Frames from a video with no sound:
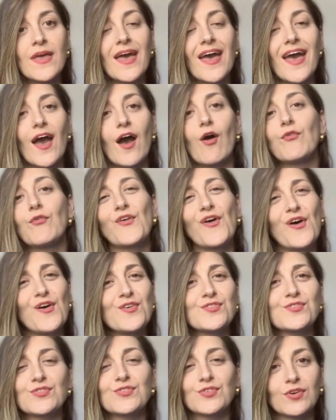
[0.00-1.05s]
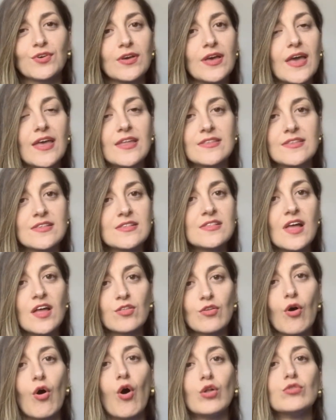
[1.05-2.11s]
Of course, it is
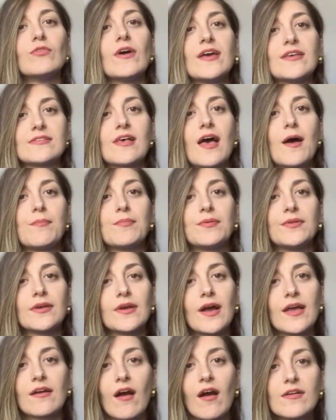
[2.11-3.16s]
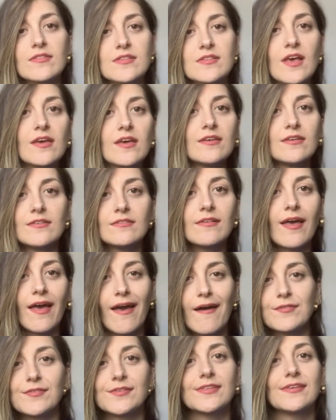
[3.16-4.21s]
not always happening. I can't say
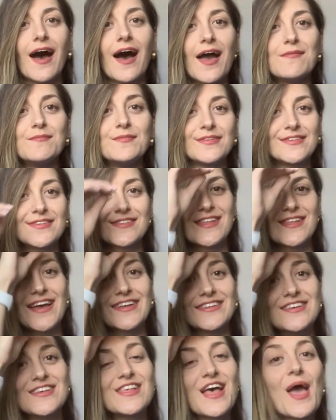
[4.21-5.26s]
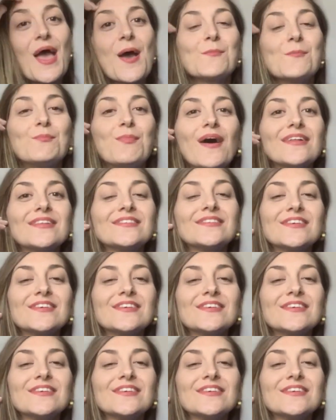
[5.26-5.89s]
every time it is like this, but